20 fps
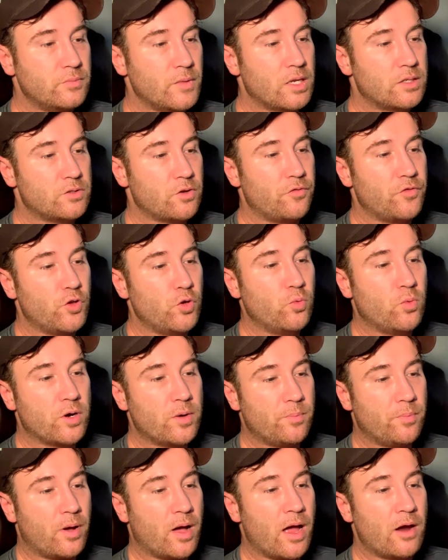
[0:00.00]
So if you want
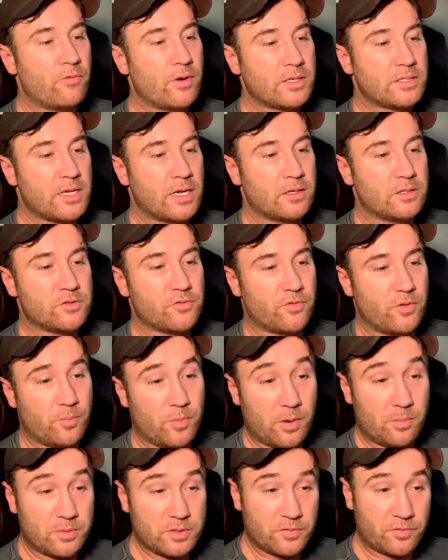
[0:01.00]
to buy rectangles for the
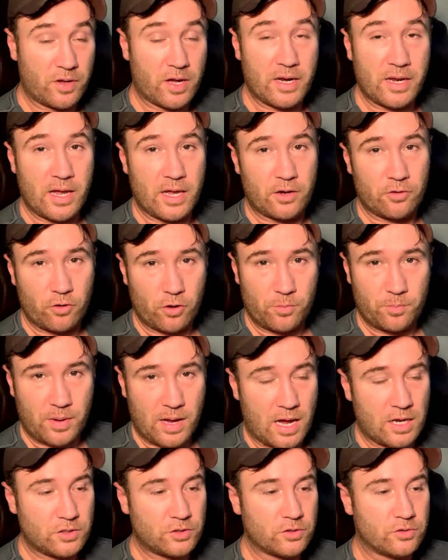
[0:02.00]
purpose of cutting out your own
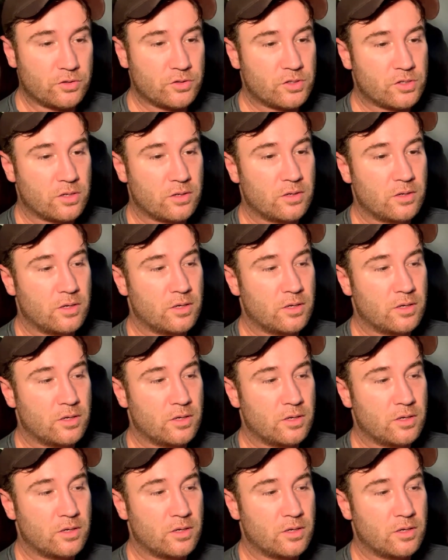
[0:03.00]
partials,